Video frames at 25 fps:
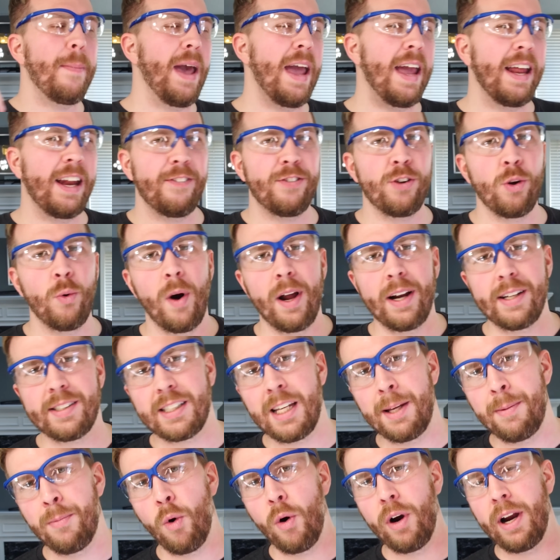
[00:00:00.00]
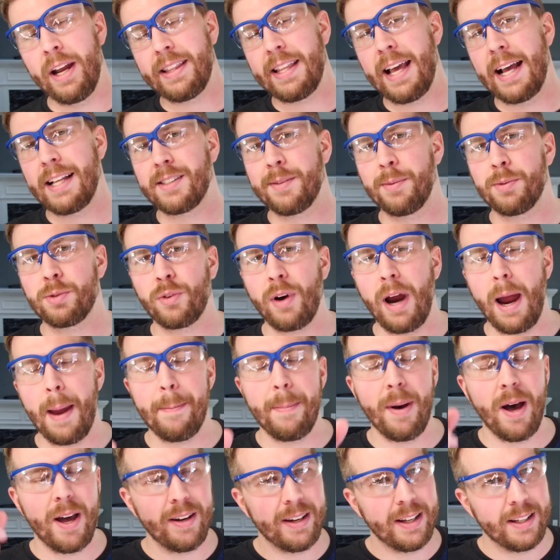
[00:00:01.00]
and if you want to see more, hit that subscribe
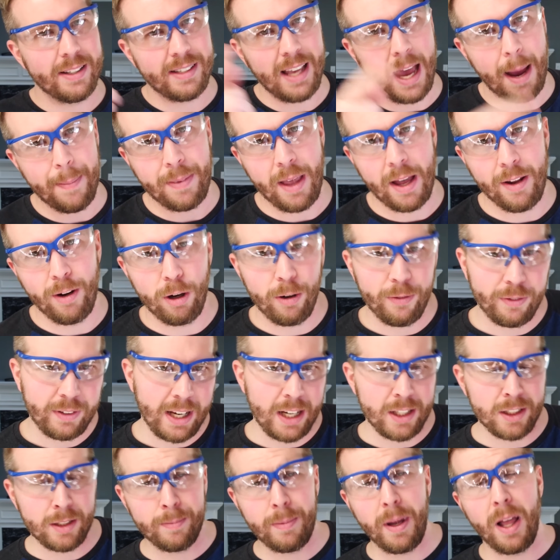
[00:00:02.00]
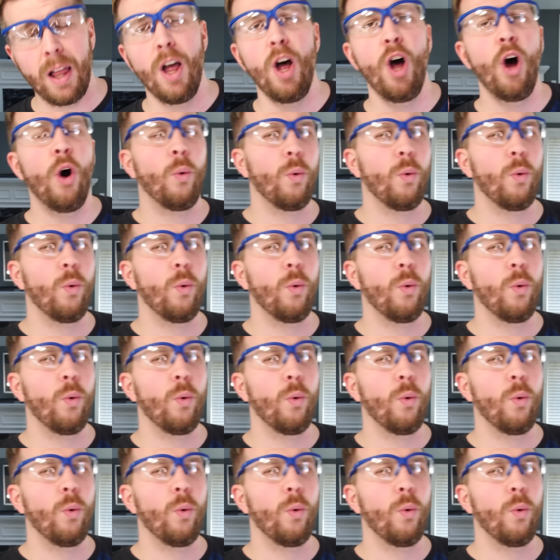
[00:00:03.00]
button and tap that notification bell.